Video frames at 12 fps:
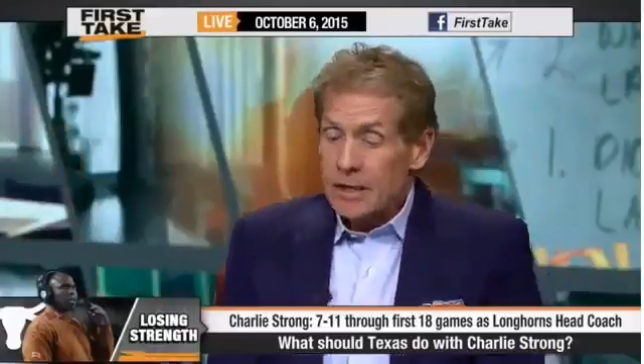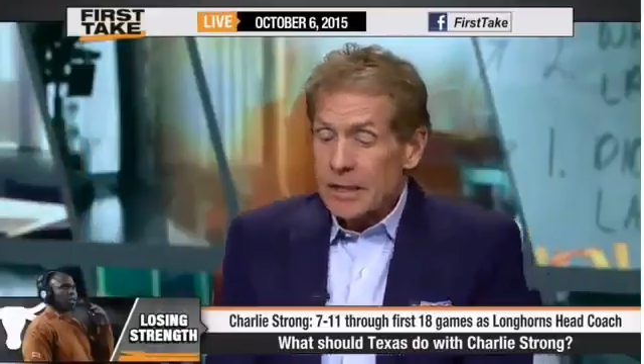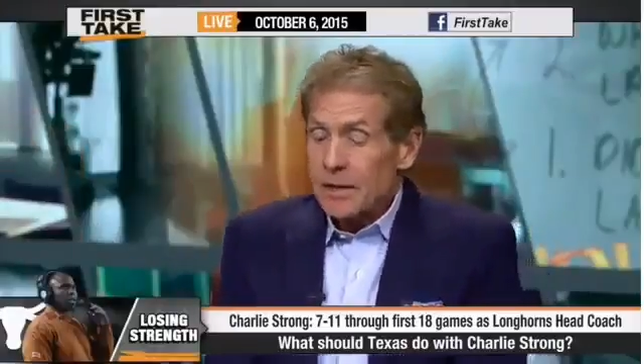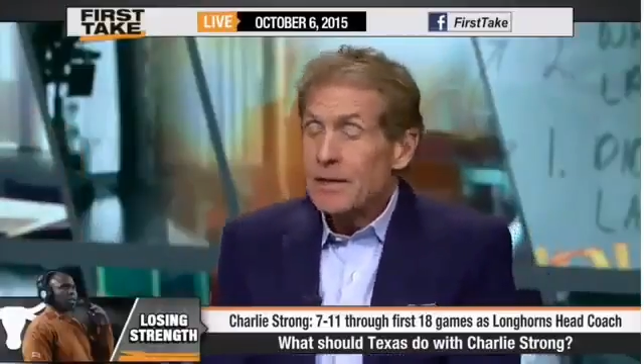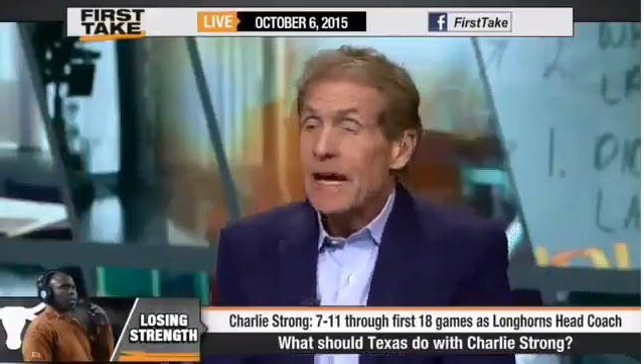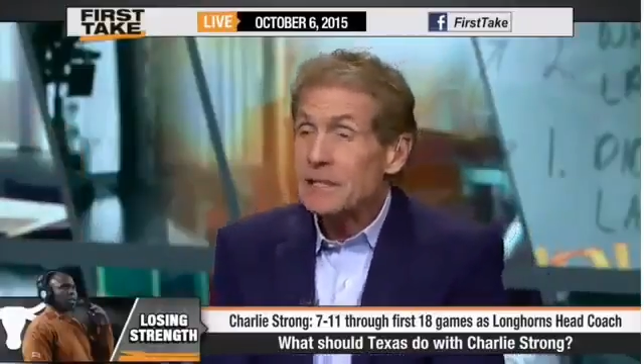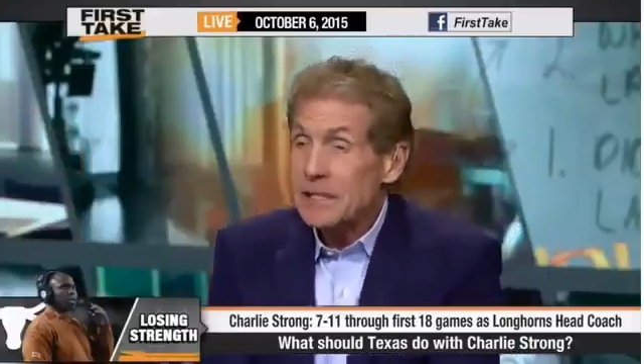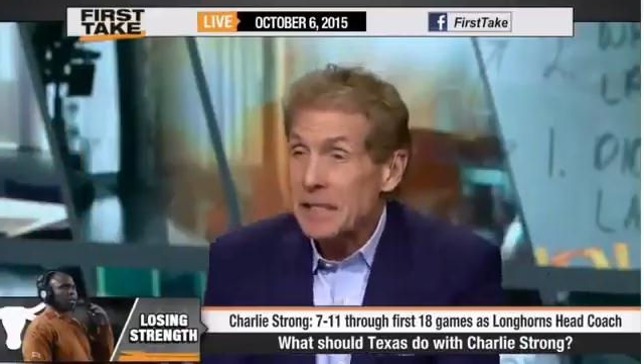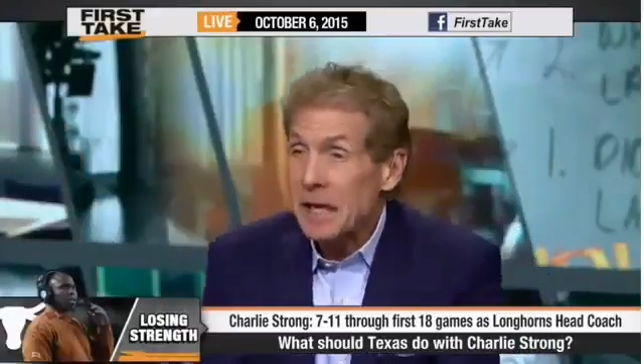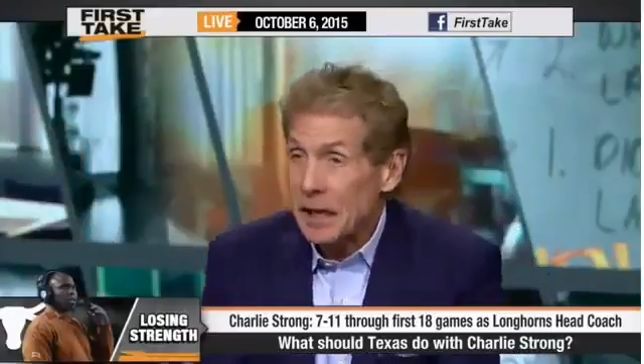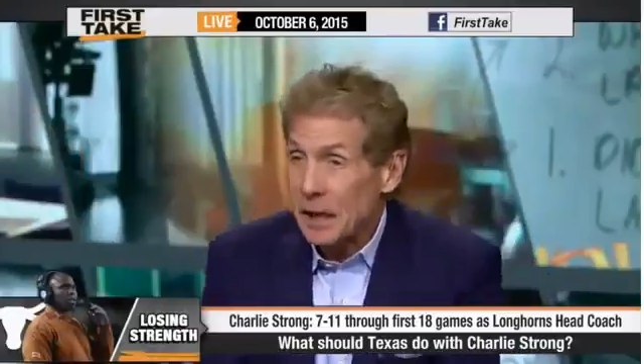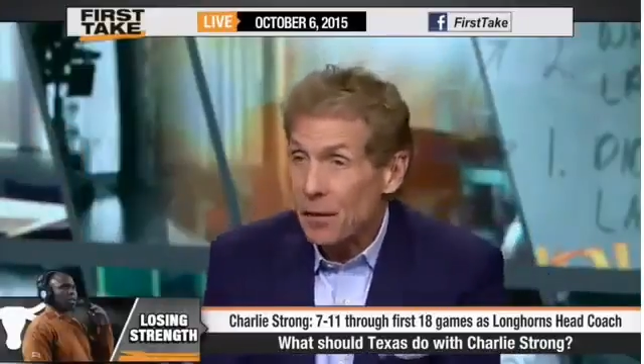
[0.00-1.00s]
See, that's
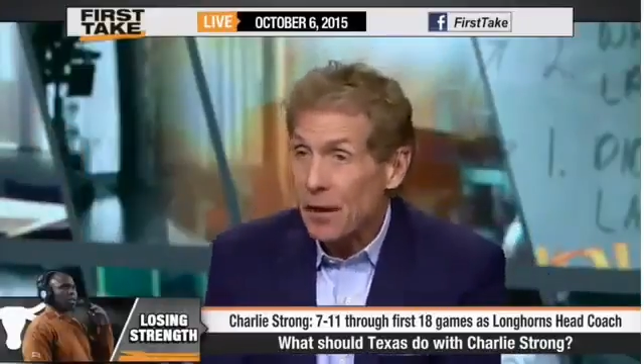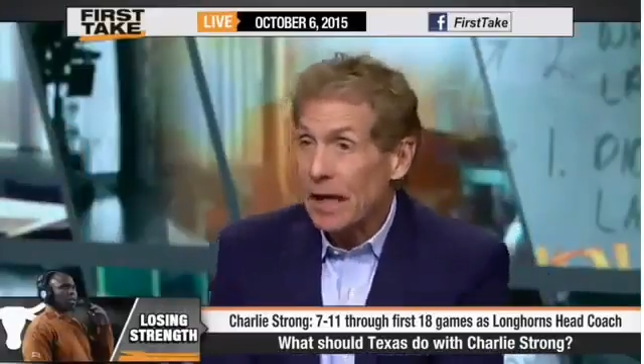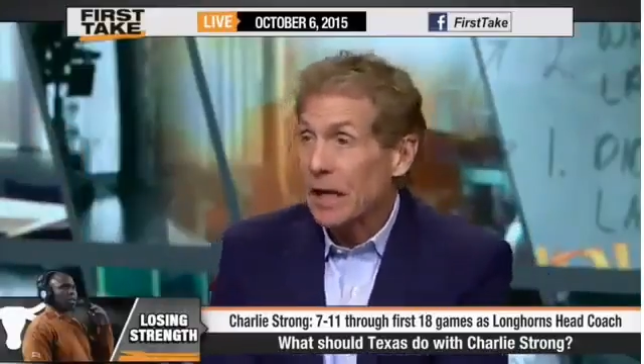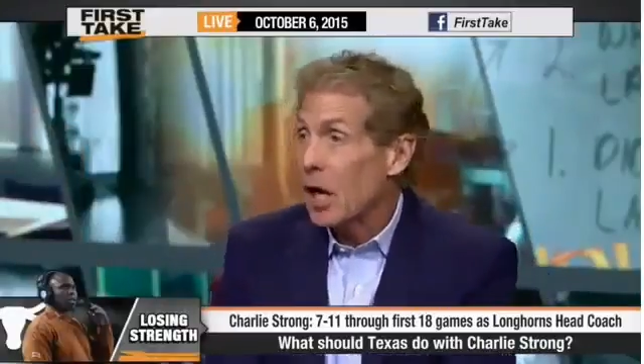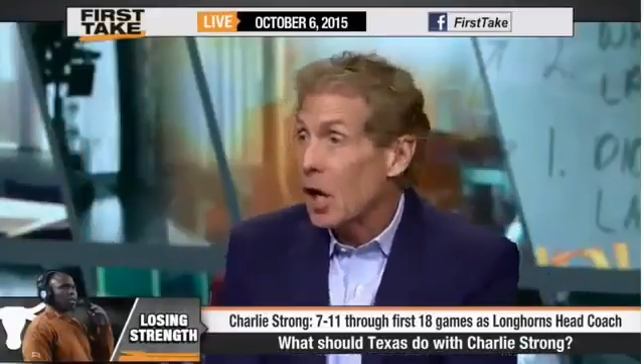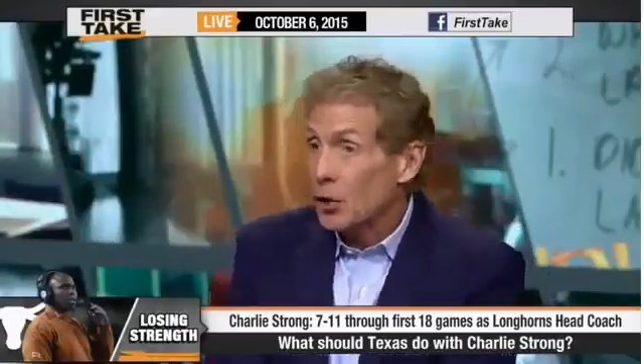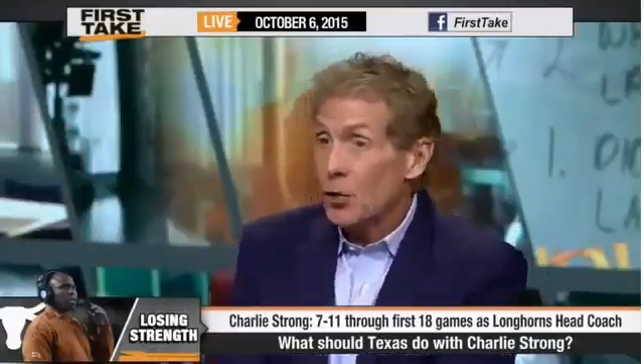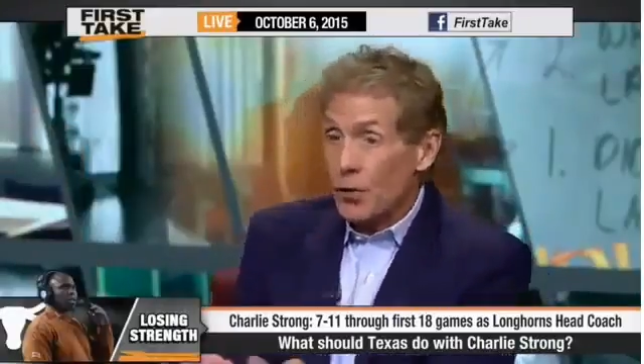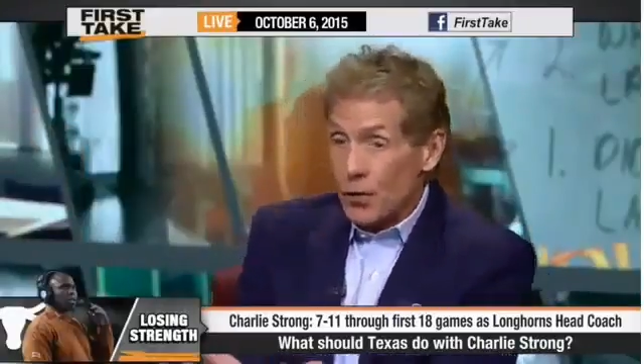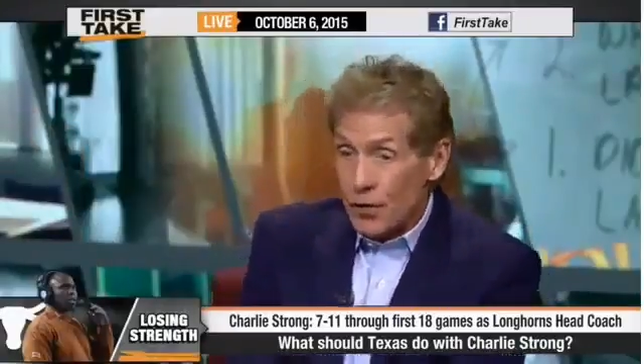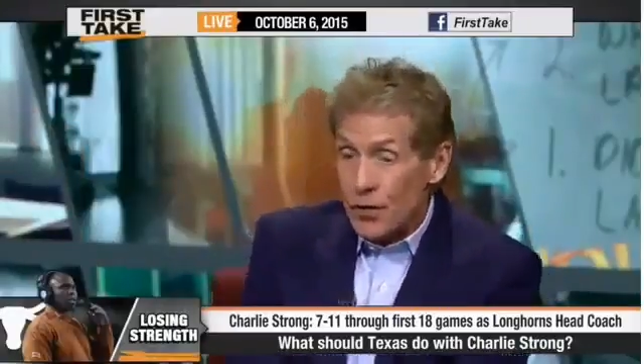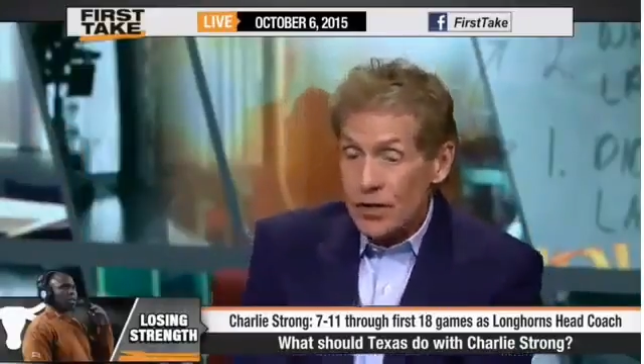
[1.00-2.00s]
the kind of thing under
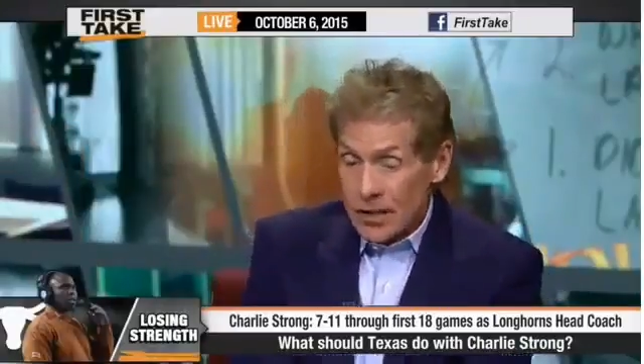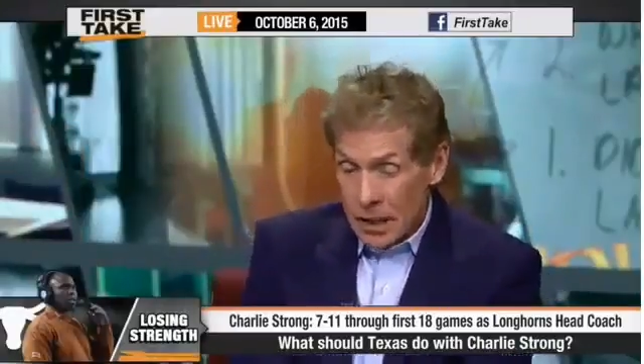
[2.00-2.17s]
this